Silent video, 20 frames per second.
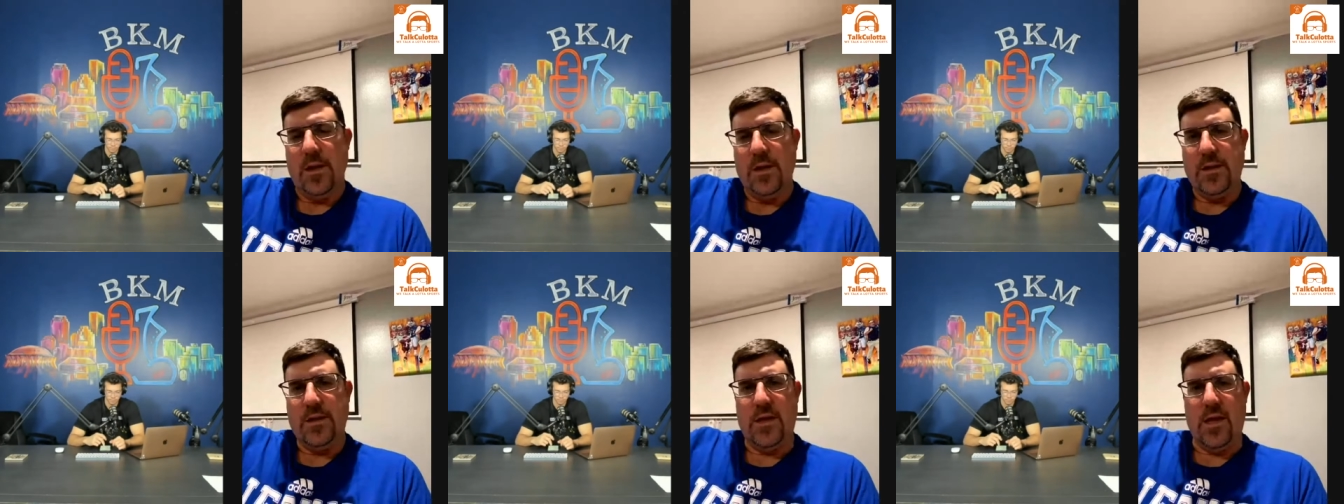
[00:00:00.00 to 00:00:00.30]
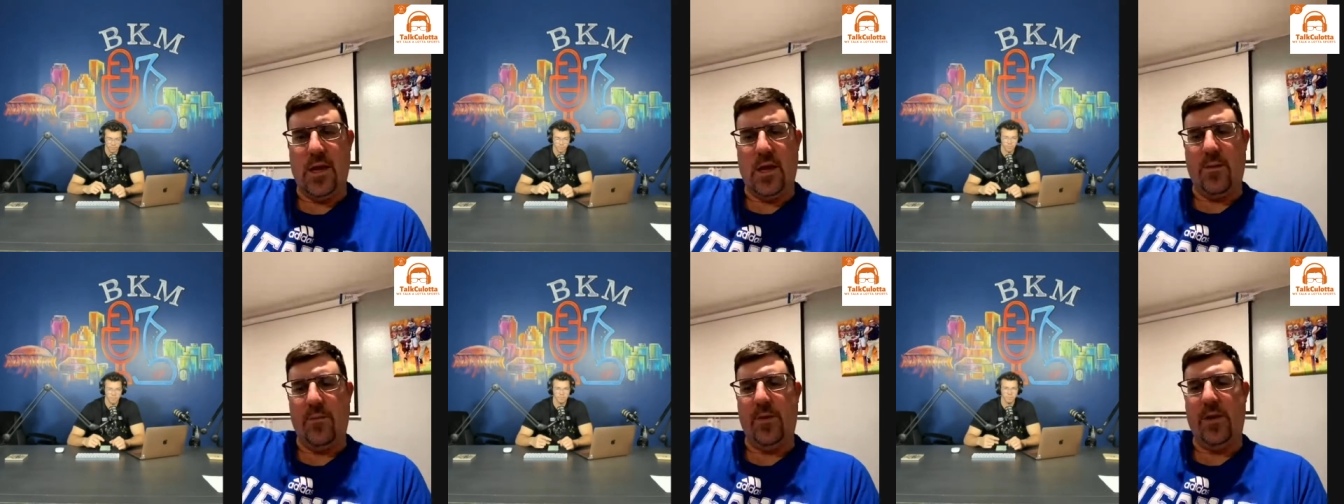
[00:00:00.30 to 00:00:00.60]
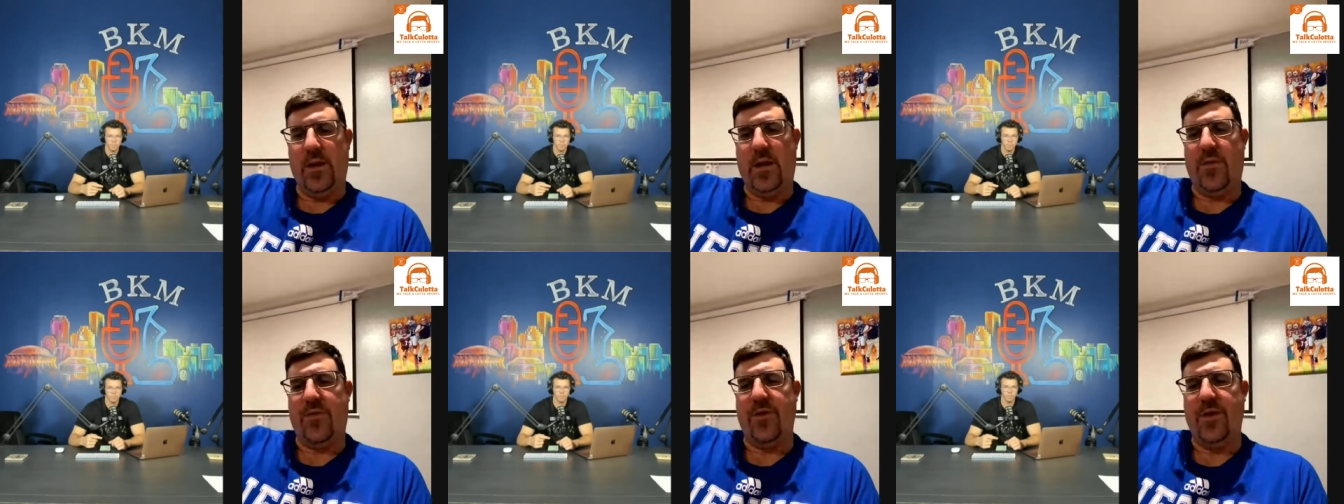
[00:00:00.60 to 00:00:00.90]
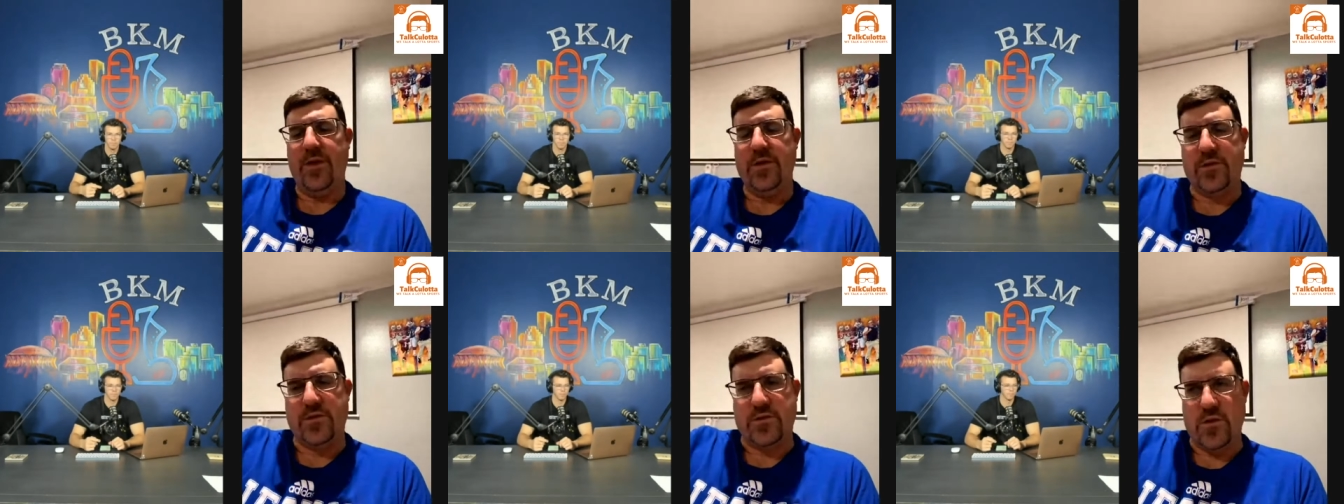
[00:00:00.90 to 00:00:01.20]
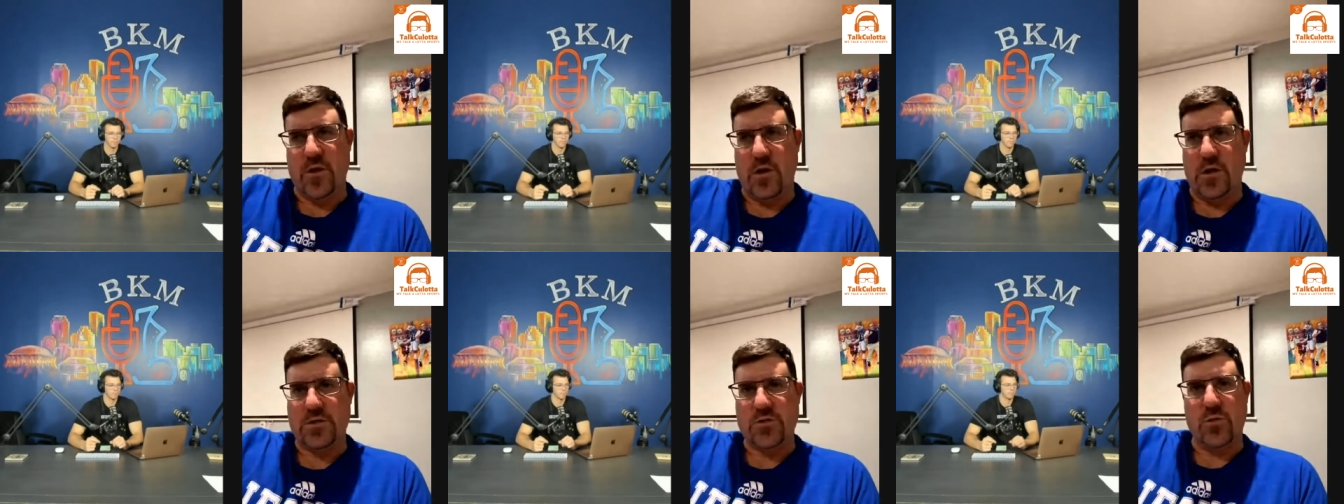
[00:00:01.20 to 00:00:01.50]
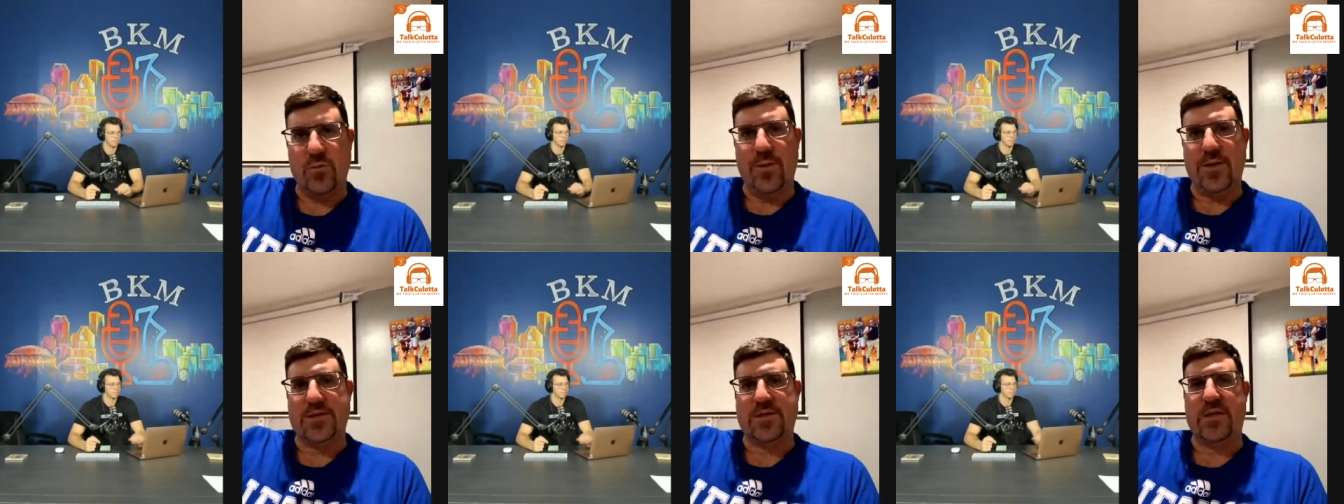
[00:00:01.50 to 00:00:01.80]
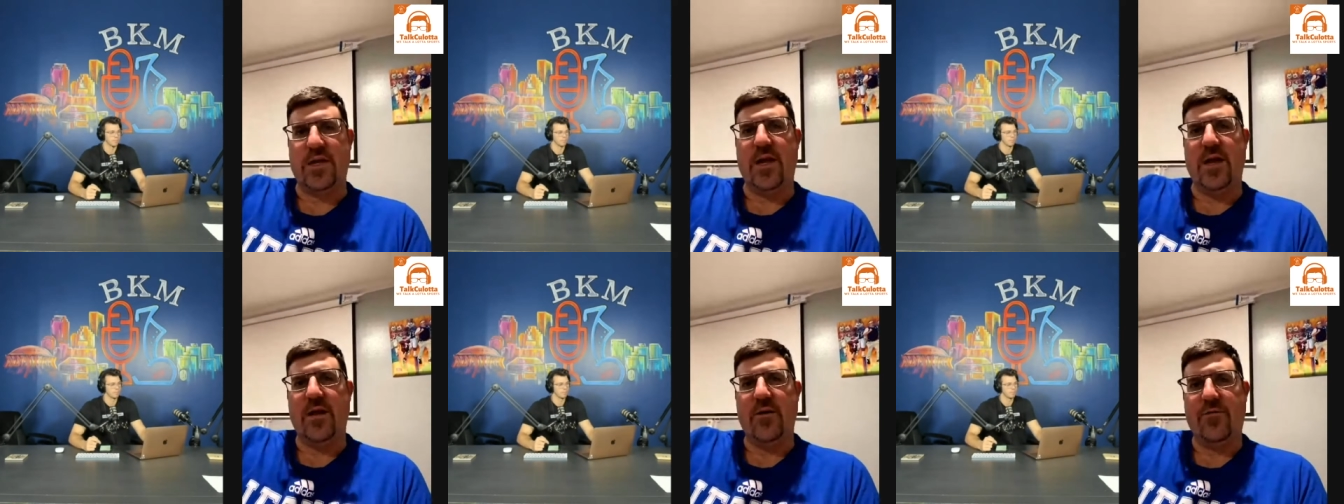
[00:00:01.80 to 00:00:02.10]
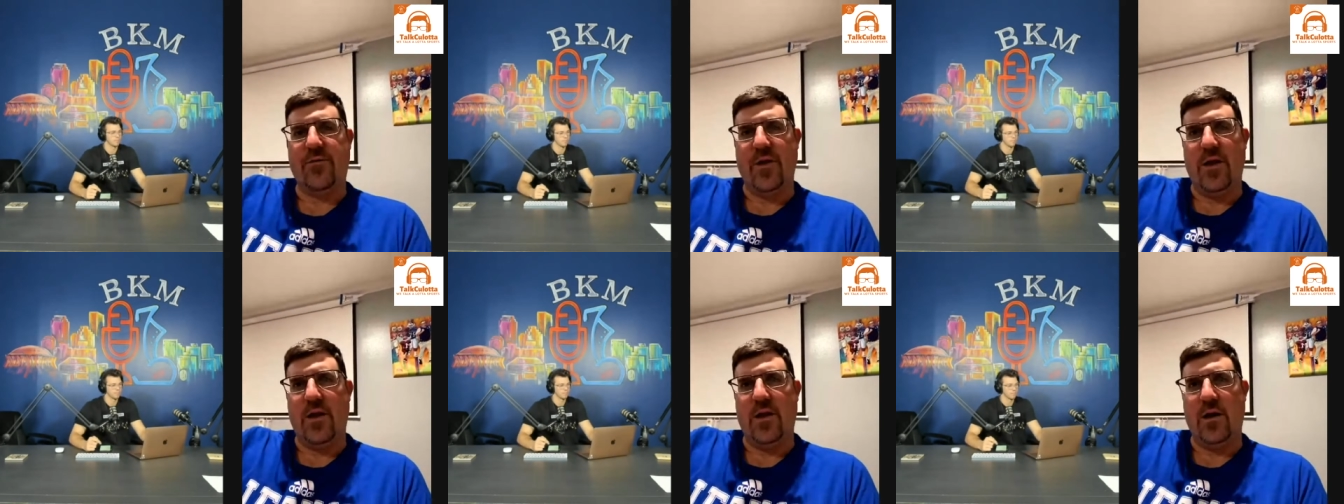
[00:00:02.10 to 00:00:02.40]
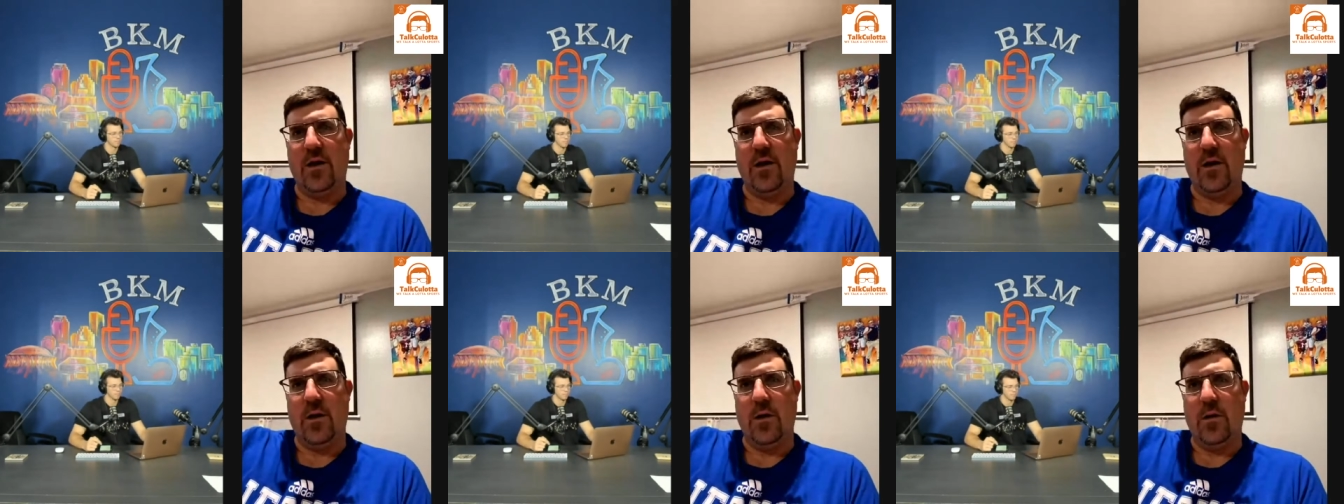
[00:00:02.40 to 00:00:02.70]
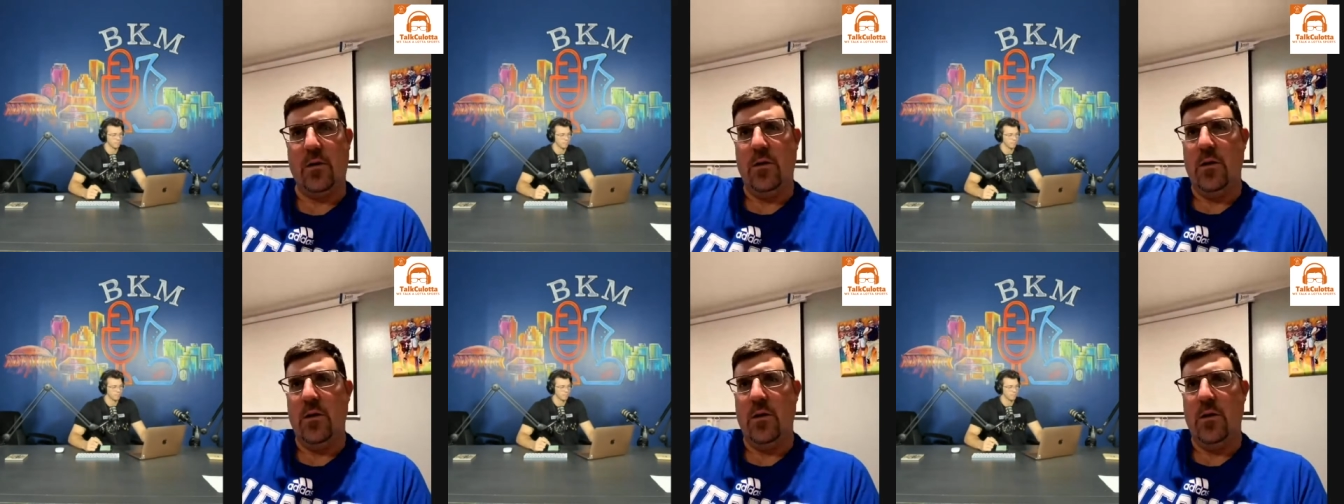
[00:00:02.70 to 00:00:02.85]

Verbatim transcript: Yeah, I mean, I think it starts with my staff that uh,